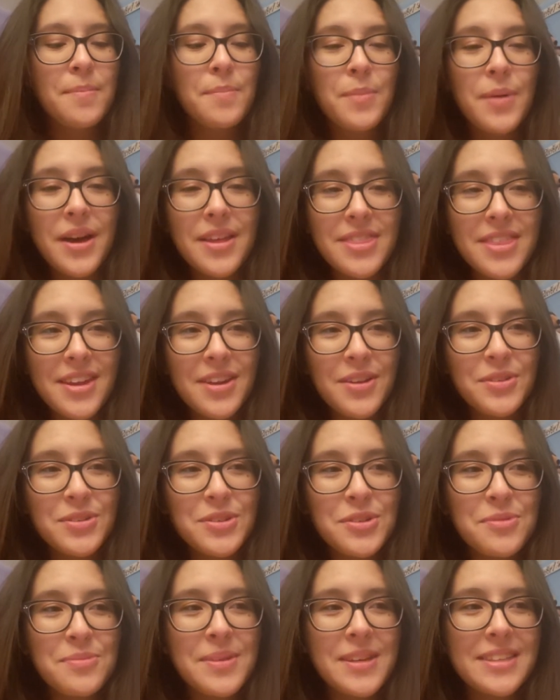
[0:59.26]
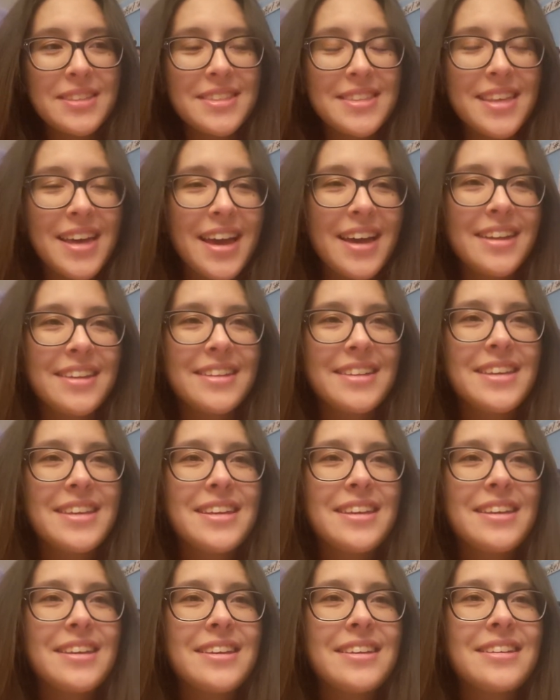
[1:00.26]
But that also means that
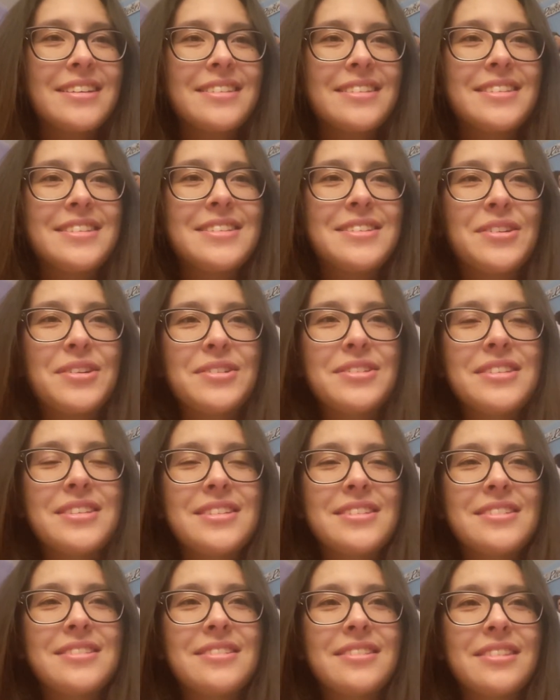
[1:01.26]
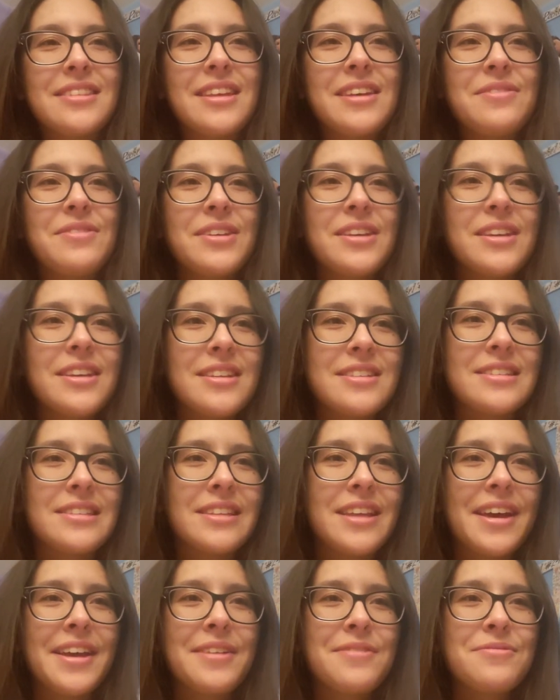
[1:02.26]
he starts living his
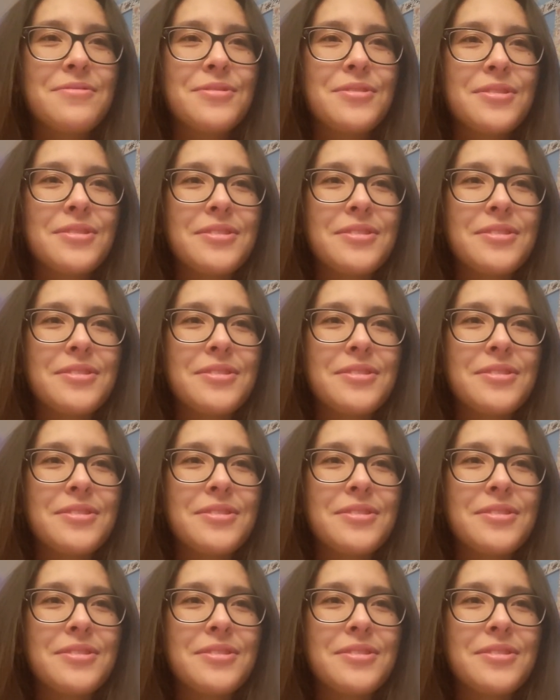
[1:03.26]
life